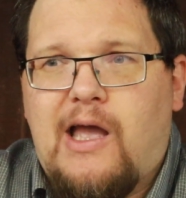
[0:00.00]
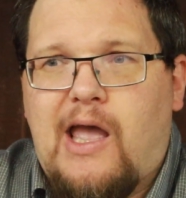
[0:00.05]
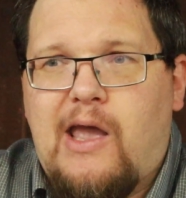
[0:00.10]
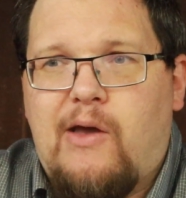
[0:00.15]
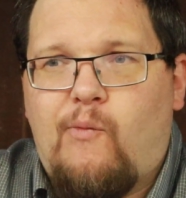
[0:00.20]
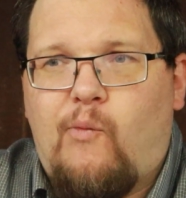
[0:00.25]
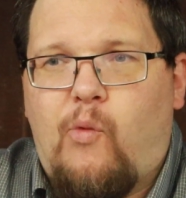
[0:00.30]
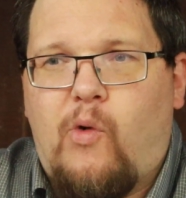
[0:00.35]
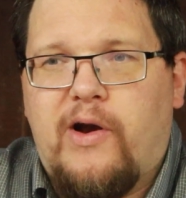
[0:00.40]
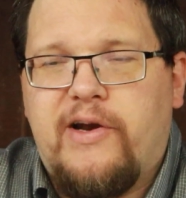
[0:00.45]

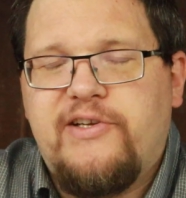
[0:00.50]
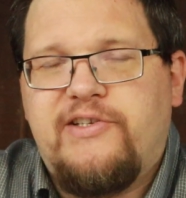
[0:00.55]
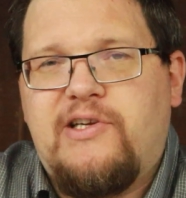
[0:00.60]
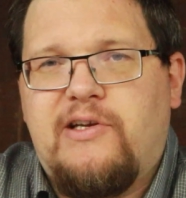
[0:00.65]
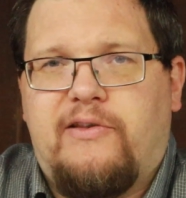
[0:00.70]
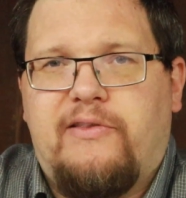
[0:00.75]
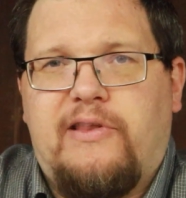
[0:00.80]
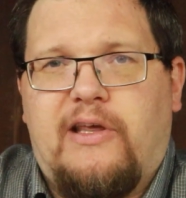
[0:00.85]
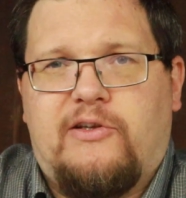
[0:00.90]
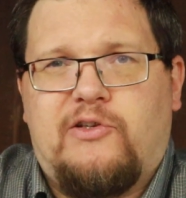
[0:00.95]
And what is
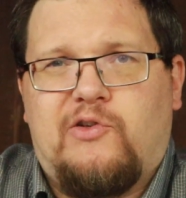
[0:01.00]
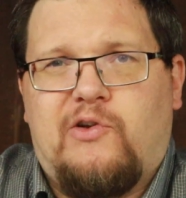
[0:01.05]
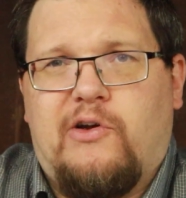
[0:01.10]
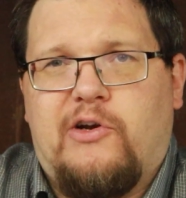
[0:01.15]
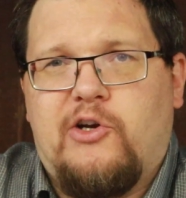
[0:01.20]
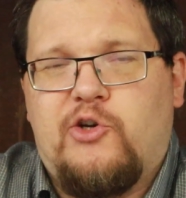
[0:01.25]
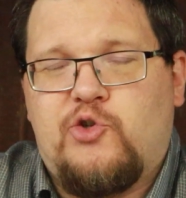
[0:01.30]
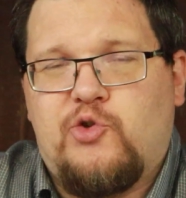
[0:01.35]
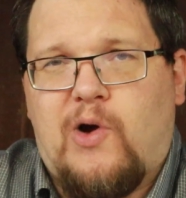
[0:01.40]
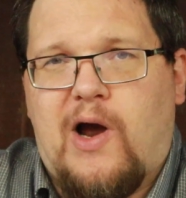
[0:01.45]
it that's
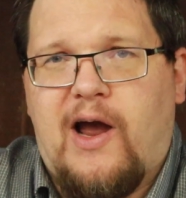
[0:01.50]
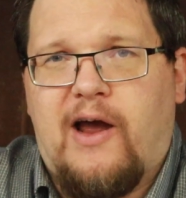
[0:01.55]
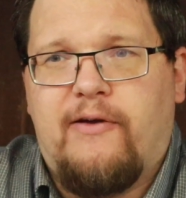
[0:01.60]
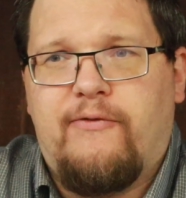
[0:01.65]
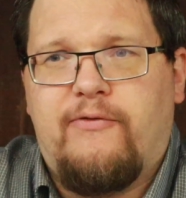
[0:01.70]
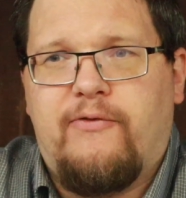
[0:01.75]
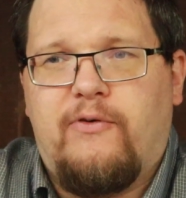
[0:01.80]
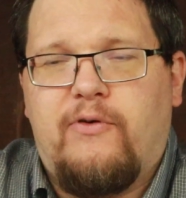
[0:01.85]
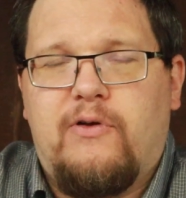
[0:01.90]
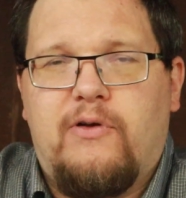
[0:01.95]
going to
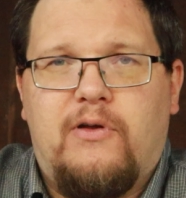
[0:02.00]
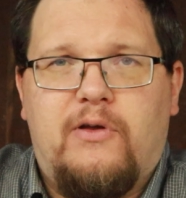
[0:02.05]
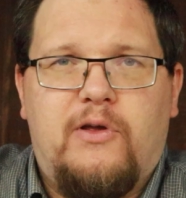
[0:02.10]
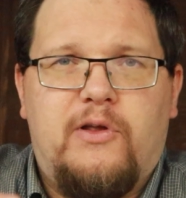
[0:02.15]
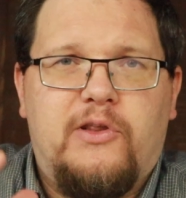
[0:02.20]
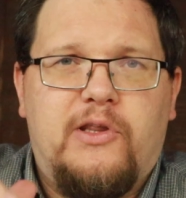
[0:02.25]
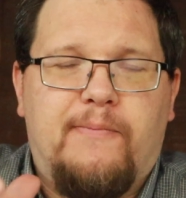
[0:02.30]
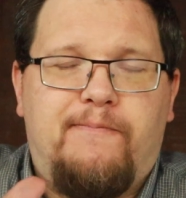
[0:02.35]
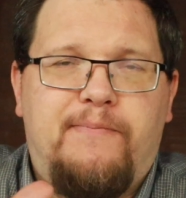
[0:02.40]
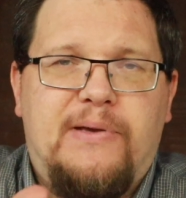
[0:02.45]
drive
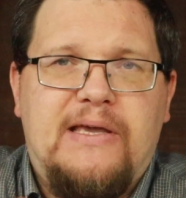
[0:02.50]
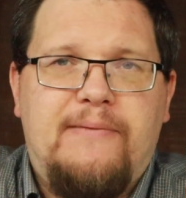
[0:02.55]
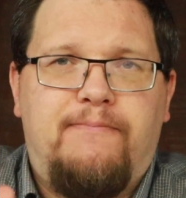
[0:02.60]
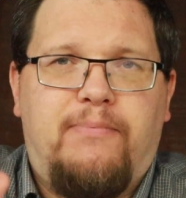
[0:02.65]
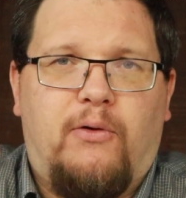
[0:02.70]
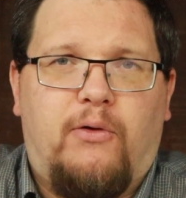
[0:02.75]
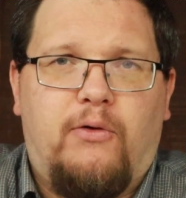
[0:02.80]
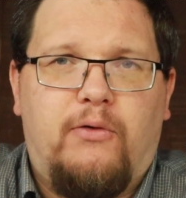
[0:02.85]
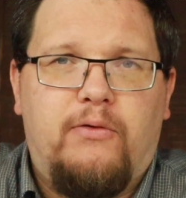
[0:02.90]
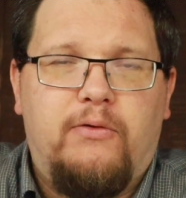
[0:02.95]
the
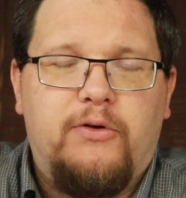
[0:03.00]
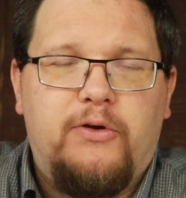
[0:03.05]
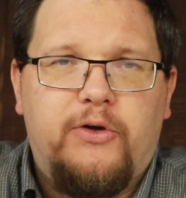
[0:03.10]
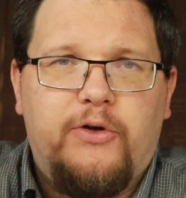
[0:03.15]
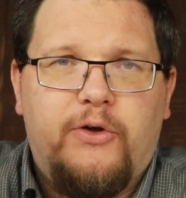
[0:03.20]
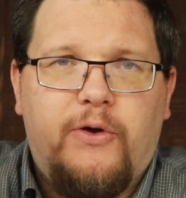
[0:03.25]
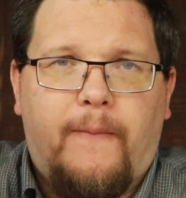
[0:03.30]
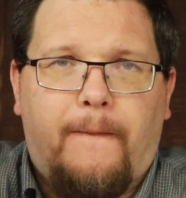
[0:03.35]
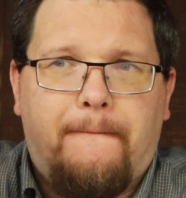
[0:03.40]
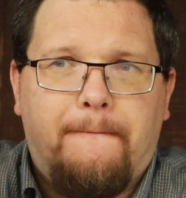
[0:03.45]
people
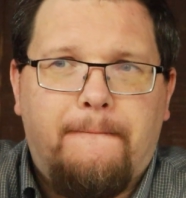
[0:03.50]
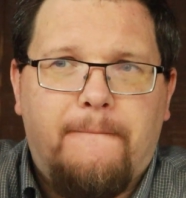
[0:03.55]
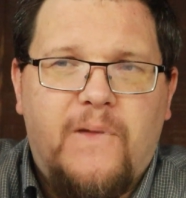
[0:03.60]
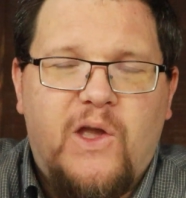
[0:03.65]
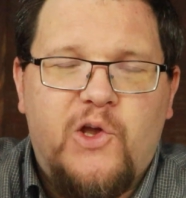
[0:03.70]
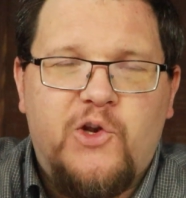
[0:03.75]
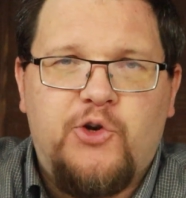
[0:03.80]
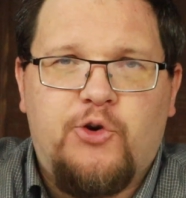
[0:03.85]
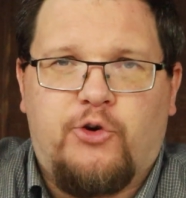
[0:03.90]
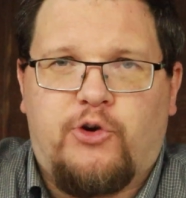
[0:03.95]

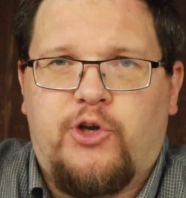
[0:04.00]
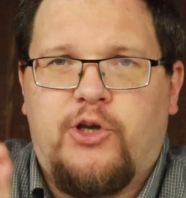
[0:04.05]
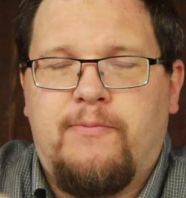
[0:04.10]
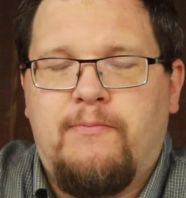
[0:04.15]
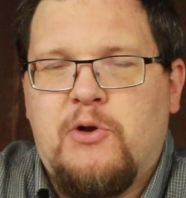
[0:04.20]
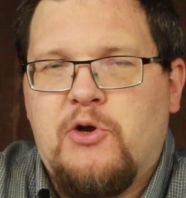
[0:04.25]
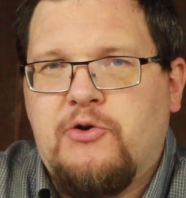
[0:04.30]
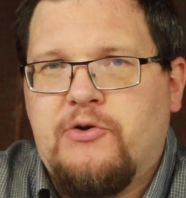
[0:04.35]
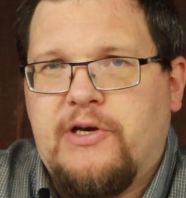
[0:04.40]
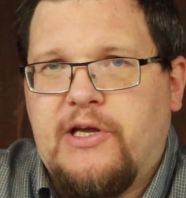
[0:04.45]
in your
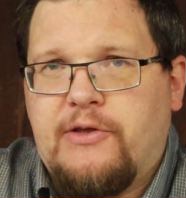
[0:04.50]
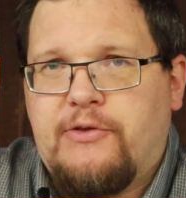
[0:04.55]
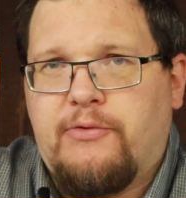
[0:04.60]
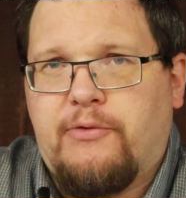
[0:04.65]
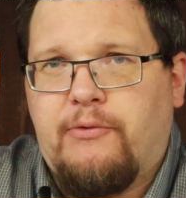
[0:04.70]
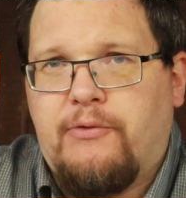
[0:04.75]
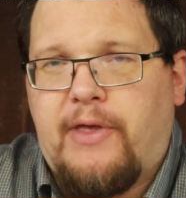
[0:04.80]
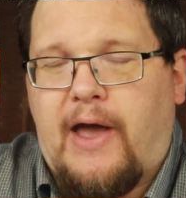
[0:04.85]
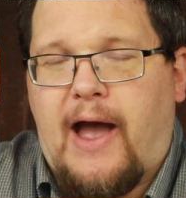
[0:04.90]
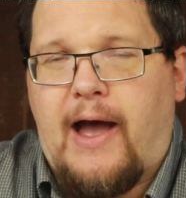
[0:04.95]
community
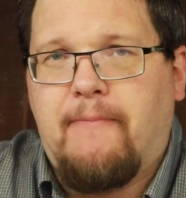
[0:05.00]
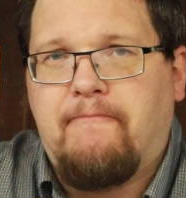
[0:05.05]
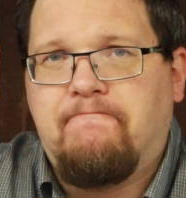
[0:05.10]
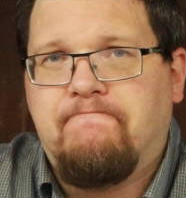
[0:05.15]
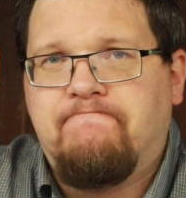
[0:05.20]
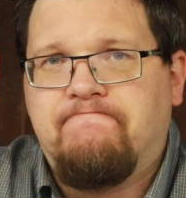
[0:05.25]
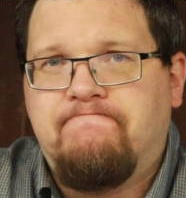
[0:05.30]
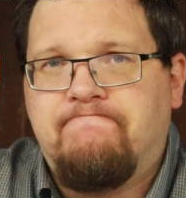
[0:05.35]
through that?